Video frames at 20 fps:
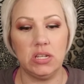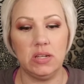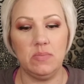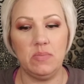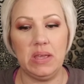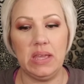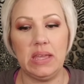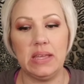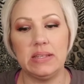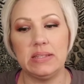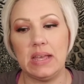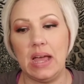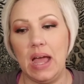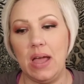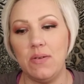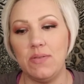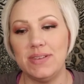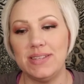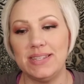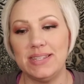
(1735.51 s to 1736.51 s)
because I
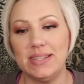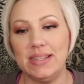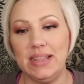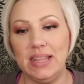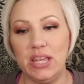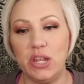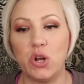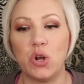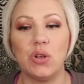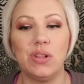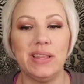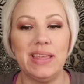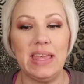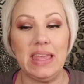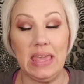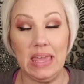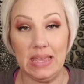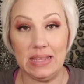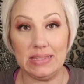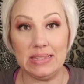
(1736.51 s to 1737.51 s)
was literally
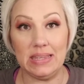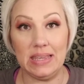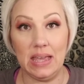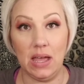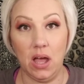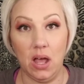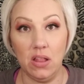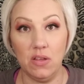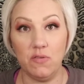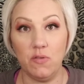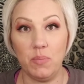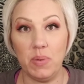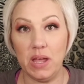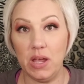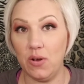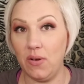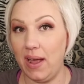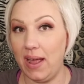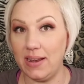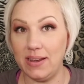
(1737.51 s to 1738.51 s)
kissing all over my
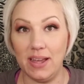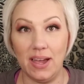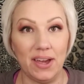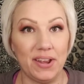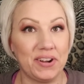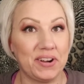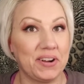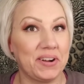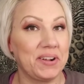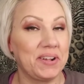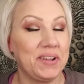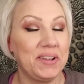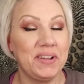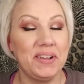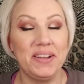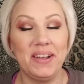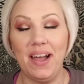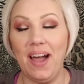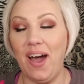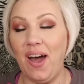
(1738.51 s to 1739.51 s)
granddaughter,
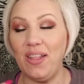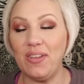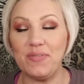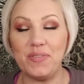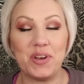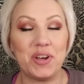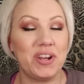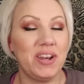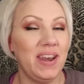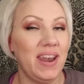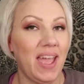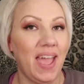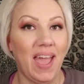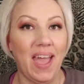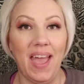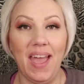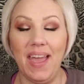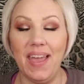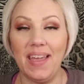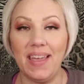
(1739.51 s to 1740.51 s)
all over her
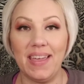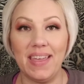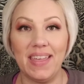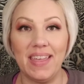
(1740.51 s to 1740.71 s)
neck.